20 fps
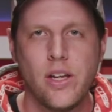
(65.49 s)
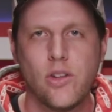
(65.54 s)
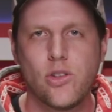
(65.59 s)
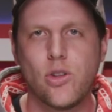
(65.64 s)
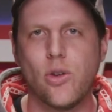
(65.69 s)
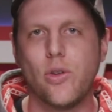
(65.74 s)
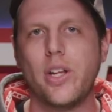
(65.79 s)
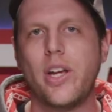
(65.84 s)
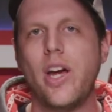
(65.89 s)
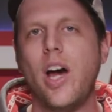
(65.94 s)

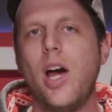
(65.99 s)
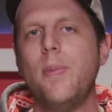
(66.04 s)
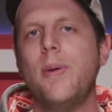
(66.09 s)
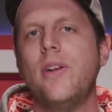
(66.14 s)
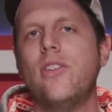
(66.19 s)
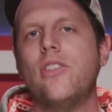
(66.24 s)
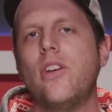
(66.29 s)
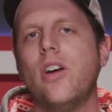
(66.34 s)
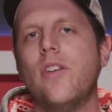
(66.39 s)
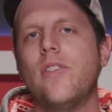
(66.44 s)
So the Cobb
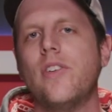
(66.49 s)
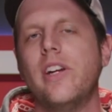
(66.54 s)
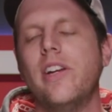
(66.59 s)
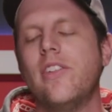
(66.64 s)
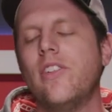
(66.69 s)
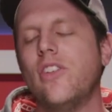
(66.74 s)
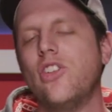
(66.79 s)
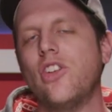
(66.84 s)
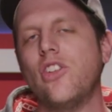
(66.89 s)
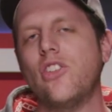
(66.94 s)
hitch cover
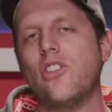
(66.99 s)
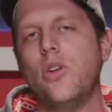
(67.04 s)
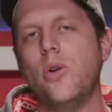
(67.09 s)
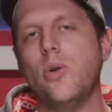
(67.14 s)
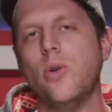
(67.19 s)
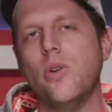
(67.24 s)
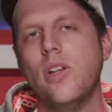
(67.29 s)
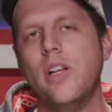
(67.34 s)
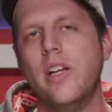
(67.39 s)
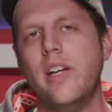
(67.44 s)
isn't just
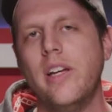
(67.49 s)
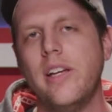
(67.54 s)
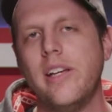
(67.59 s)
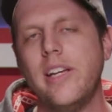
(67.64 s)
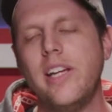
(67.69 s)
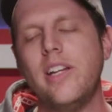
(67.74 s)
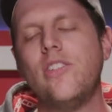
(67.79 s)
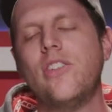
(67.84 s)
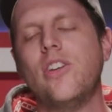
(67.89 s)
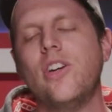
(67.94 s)
cool,
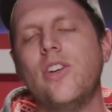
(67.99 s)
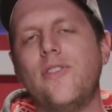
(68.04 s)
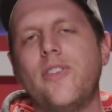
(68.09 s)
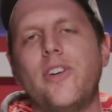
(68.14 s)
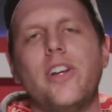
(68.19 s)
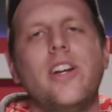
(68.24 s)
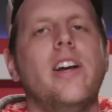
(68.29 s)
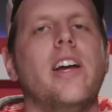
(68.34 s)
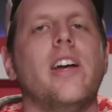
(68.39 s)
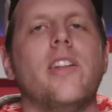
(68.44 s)
it's good
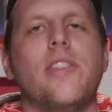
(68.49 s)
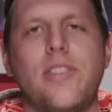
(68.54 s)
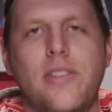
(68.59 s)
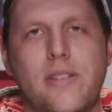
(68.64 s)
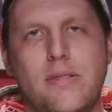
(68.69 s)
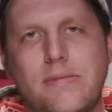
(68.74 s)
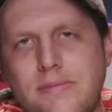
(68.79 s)
for your health.